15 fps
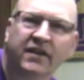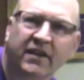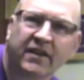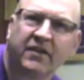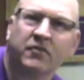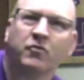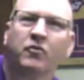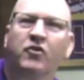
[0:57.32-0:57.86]
Uh,
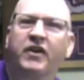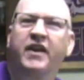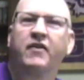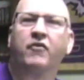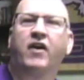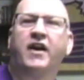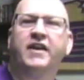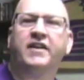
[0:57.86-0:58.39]
we'll get
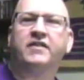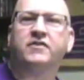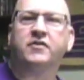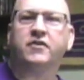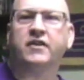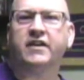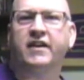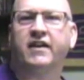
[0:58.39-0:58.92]
right into
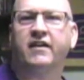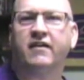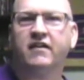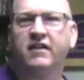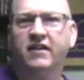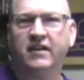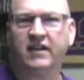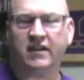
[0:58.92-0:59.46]
it
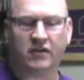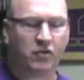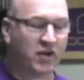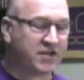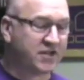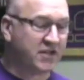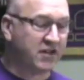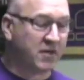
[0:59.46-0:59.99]
here. Uh,
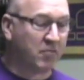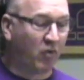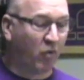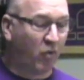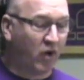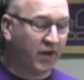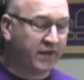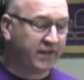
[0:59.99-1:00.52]
question number
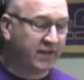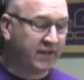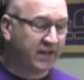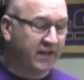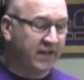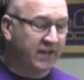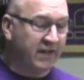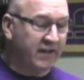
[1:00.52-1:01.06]
one,
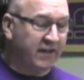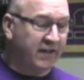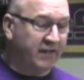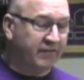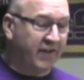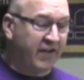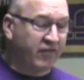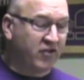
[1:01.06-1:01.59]

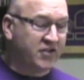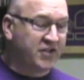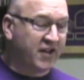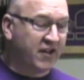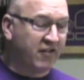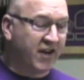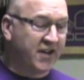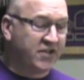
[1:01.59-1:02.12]
favorite
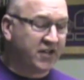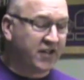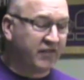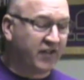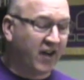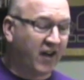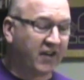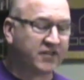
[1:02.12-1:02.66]
generation of
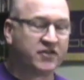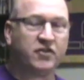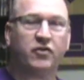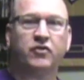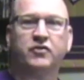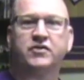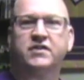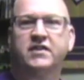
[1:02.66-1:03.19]

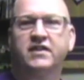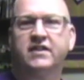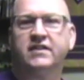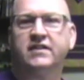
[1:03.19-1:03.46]
consoles?